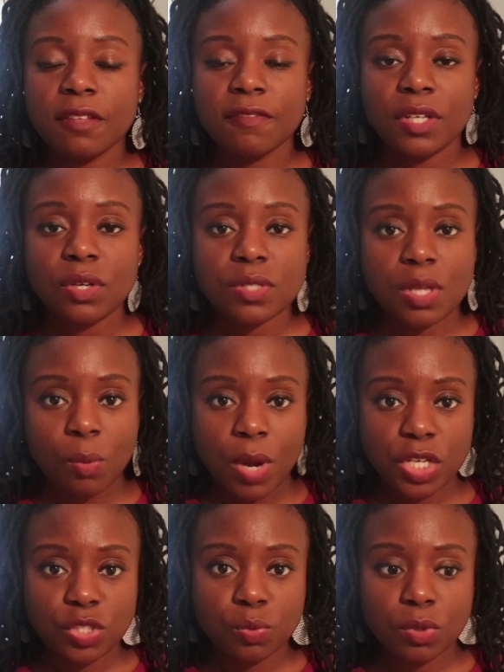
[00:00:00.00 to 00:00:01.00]
the videos I
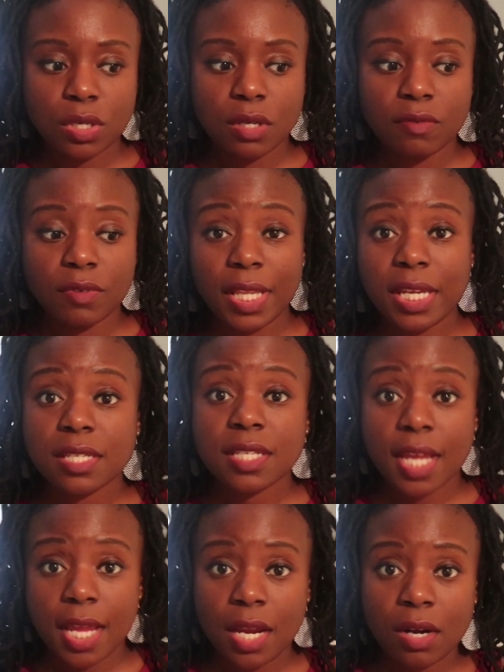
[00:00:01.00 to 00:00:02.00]
watched were related to
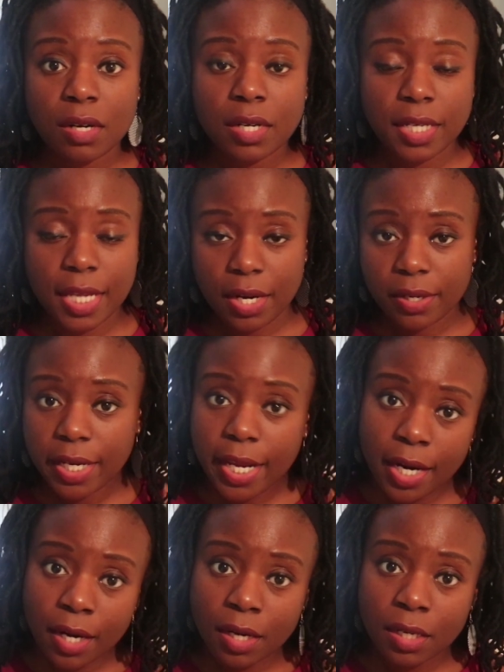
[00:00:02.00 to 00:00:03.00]
hair and hair
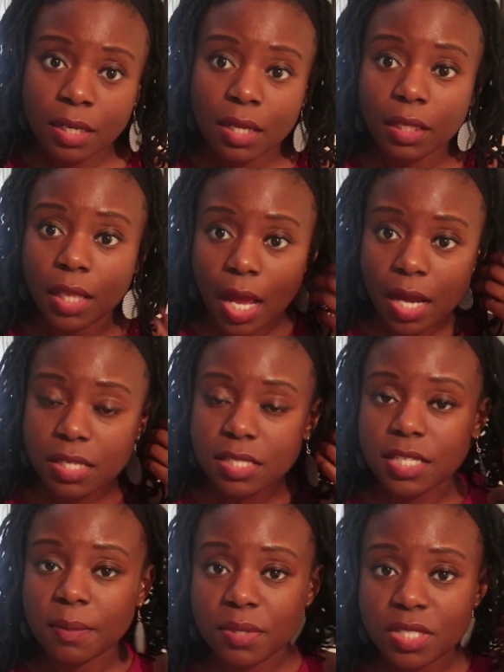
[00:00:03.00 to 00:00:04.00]
care, locks
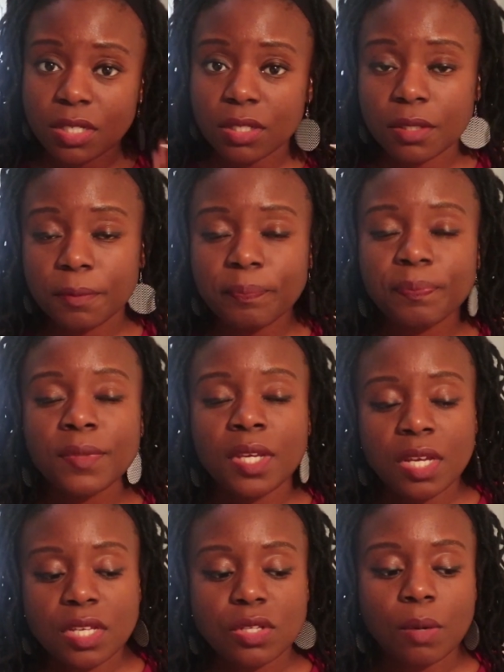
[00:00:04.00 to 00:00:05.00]
in particular.
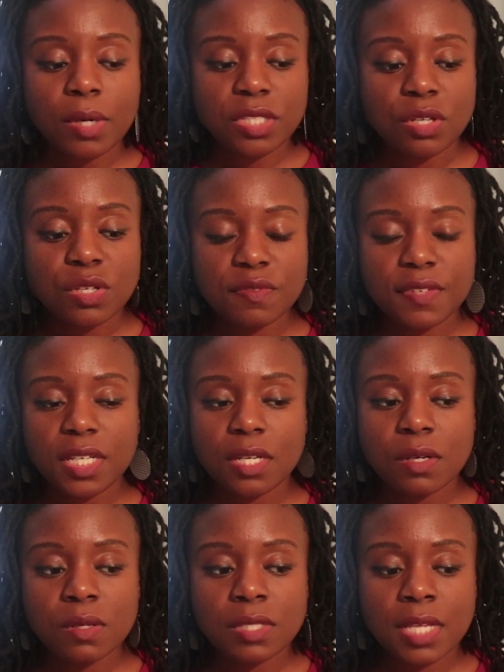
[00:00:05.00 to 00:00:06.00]
So I watched those
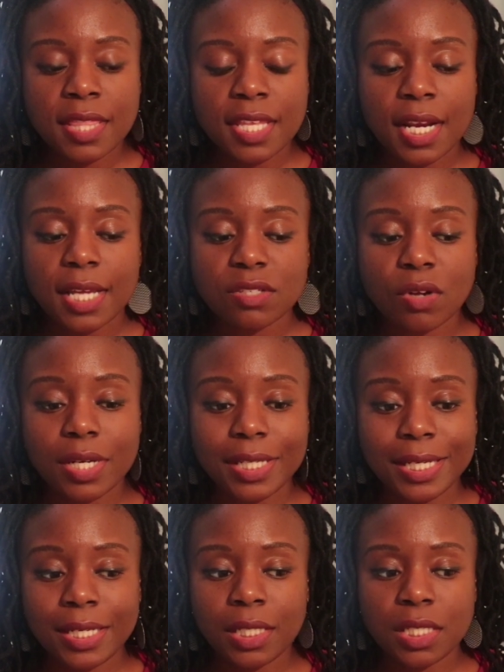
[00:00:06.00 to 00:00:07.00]
videos, and then I started
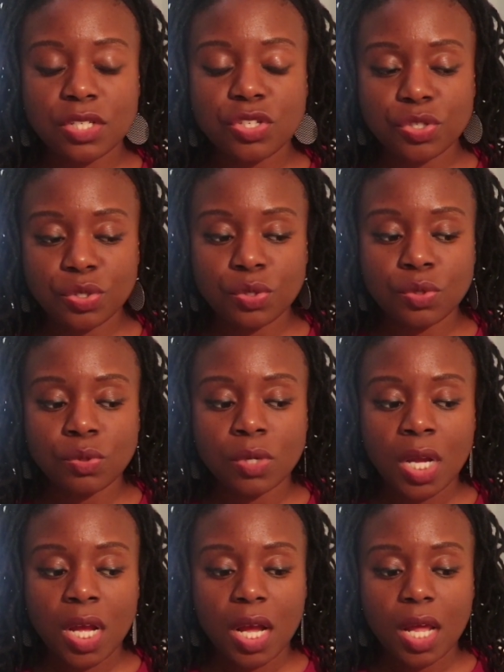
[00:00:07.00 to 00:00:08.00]
getting into
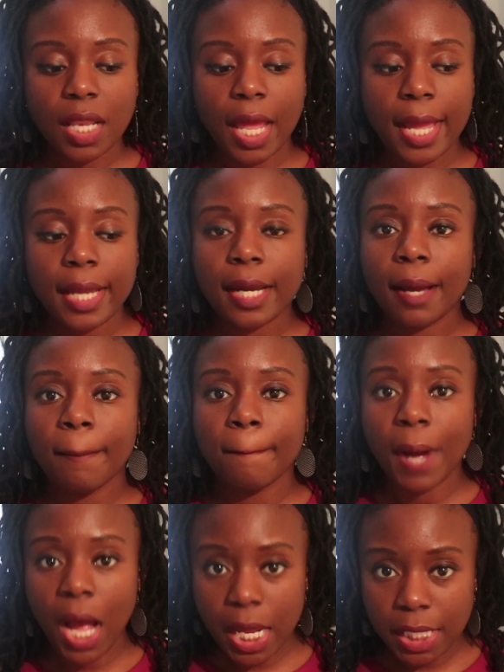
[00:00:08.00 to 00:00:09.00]
like
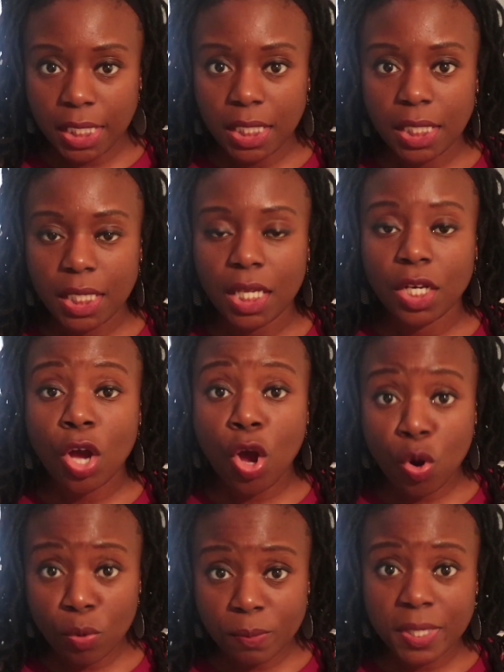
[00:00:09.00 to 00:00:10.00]
body and
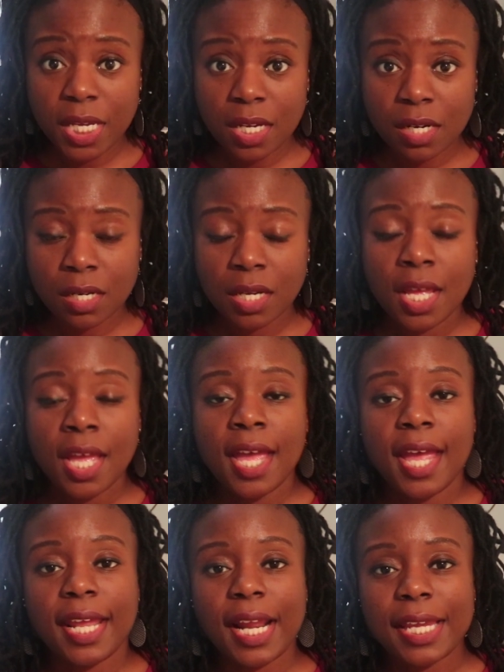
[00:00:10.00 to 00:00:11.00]
home care.
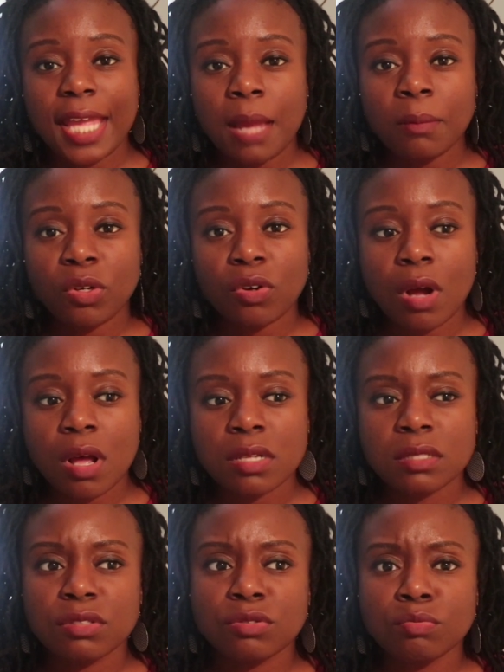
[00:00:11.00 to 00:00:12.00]
And I came
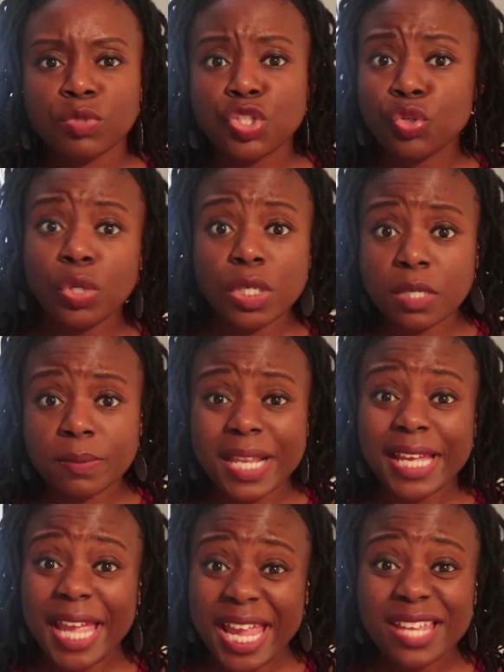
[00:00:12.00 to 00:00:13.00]
across scrubs,
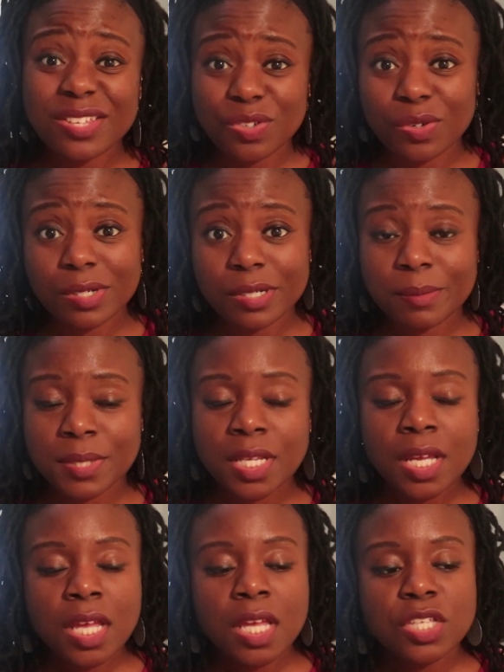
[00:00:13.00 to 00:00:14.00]
like hand scrubs.
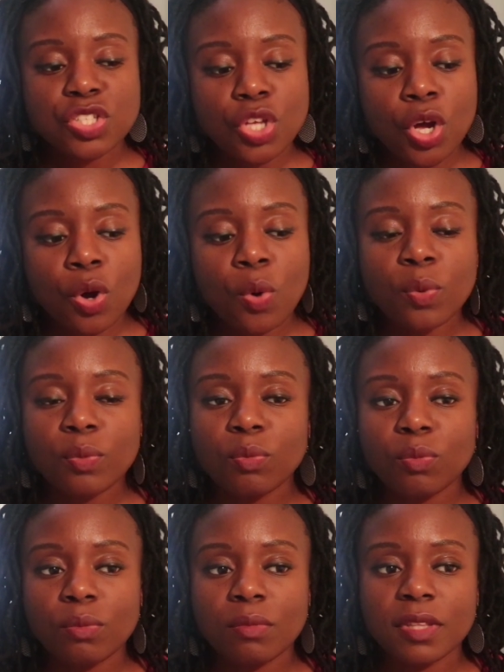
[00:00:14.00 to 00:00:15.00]
So
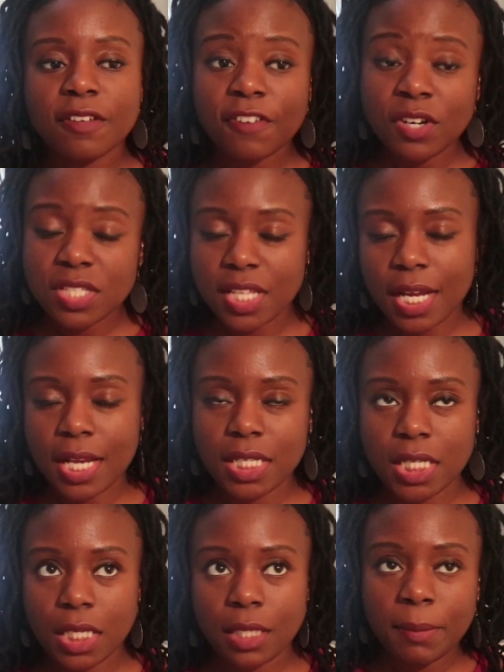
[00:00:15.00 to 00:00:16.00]
the first thing I
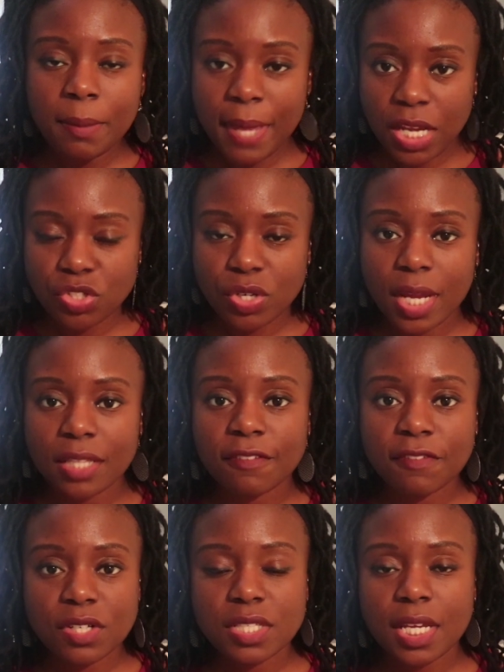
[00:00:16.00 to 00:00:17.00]
did, let me backtrack. The
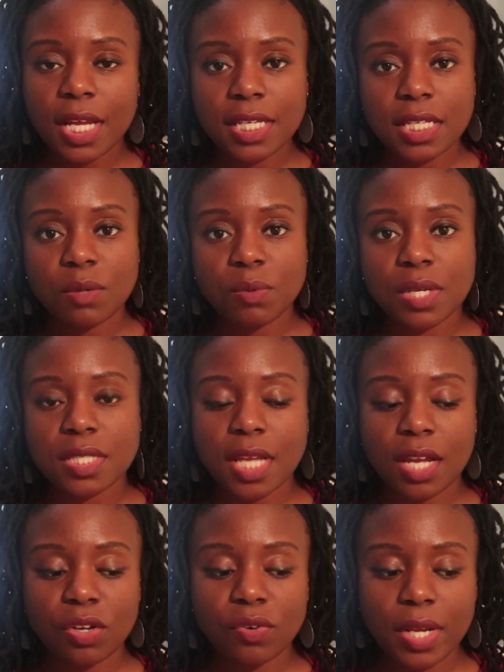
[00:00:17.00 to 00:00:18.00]
first thing I did was
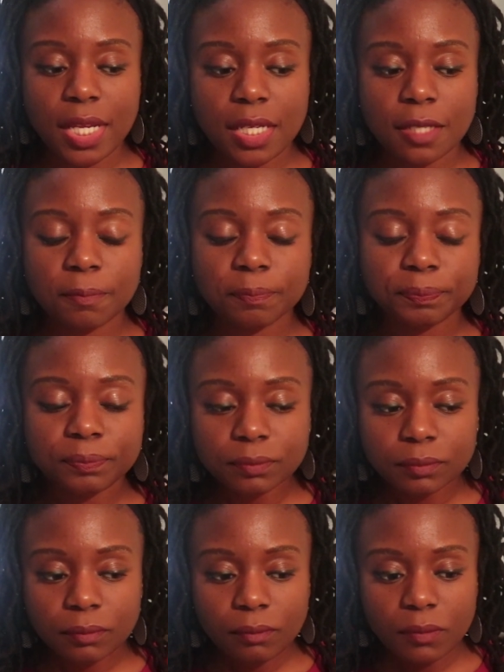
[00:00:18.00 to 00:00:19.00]
I created
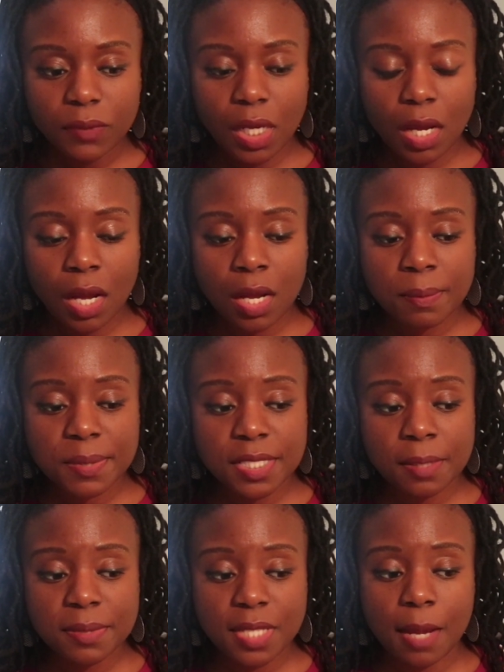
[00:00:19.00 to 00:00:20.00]

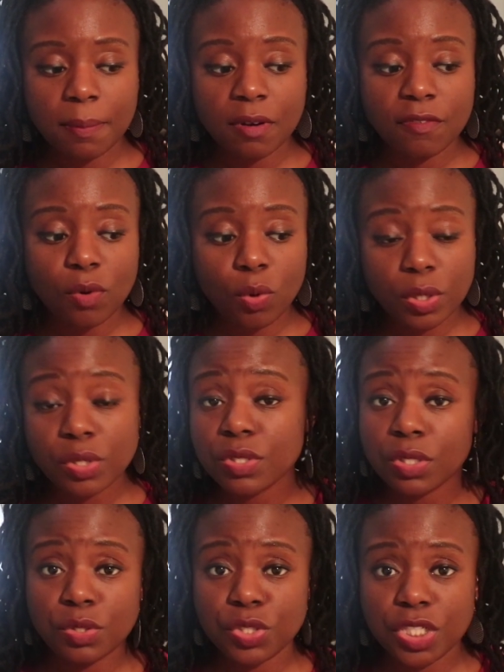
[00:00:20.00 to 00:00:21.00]
some type of oil
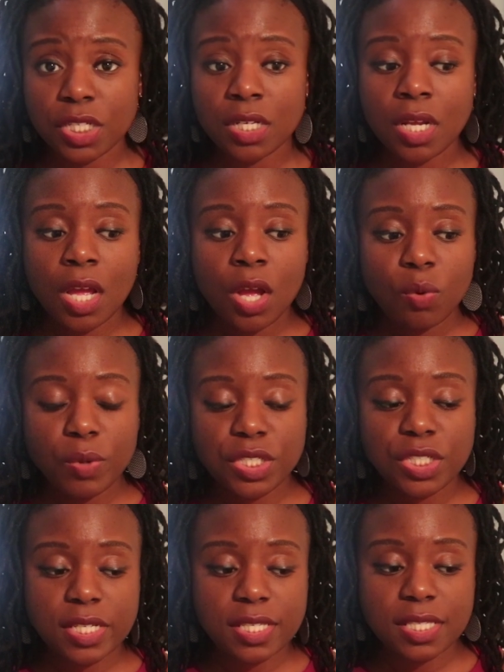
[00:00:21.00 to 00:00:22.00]
solution,
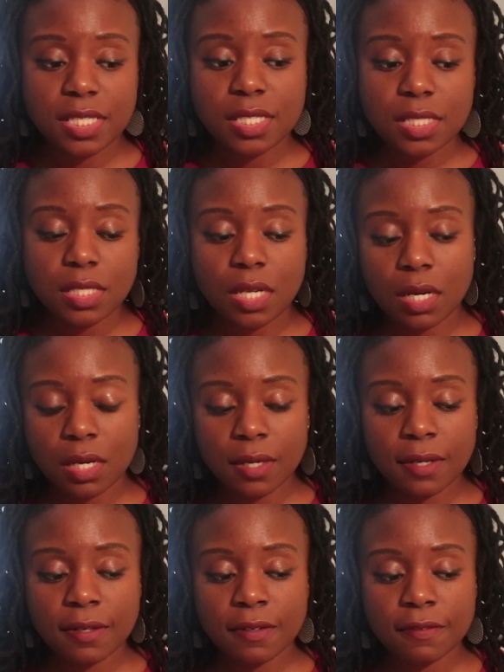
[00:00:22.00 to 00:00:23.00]
which consists
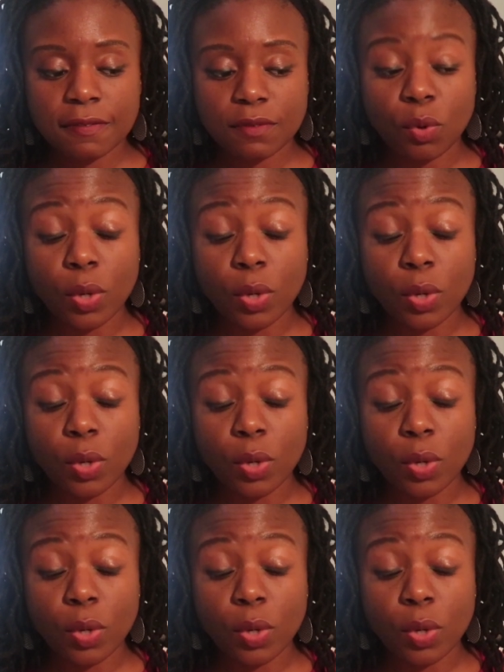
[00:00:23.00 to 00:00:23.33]
of